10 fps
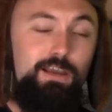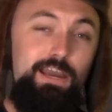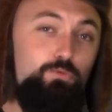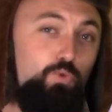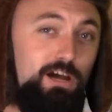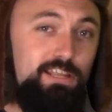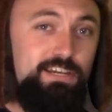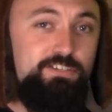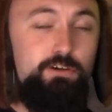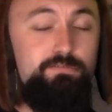And while
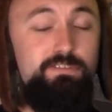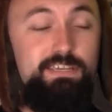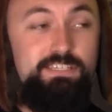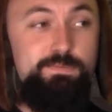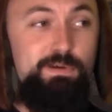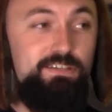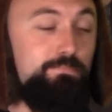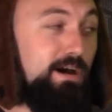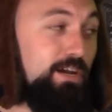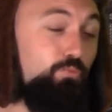I don't expect
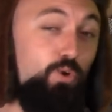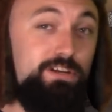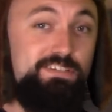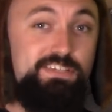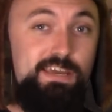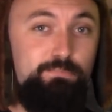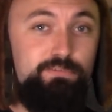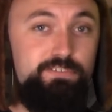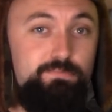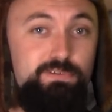my one
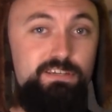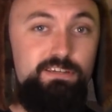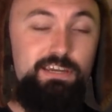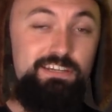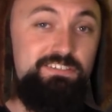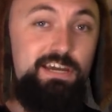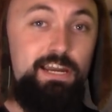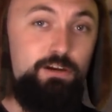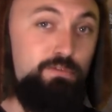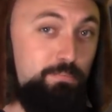example to be an
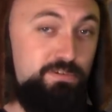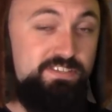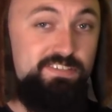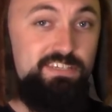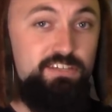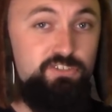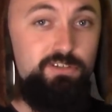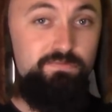entire representation